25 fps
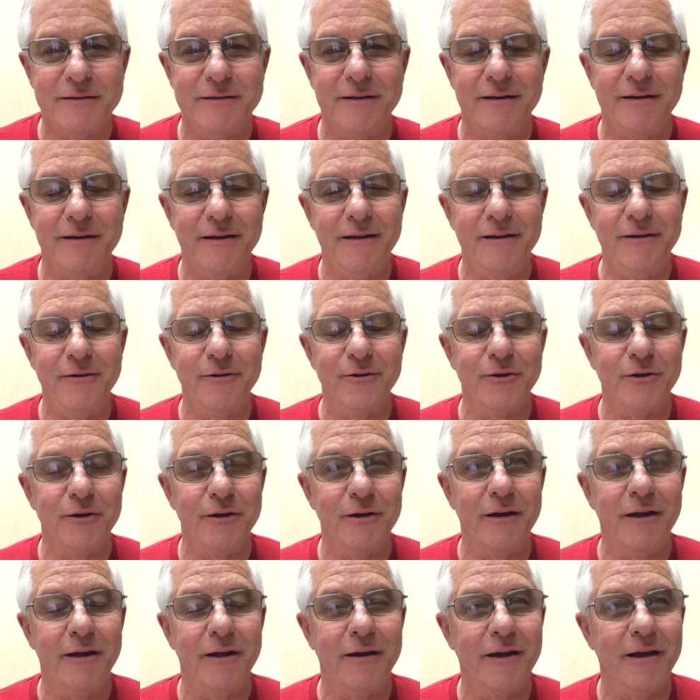today you're
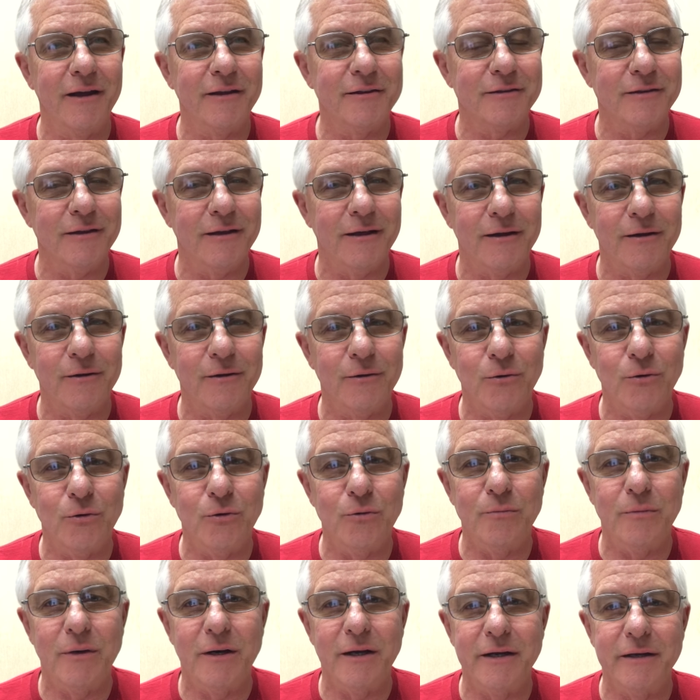going to and i thought
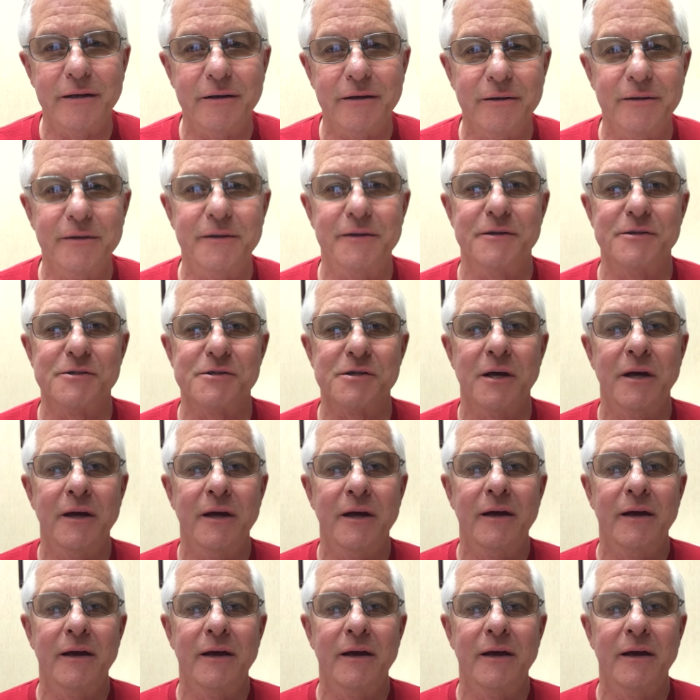oh my goodness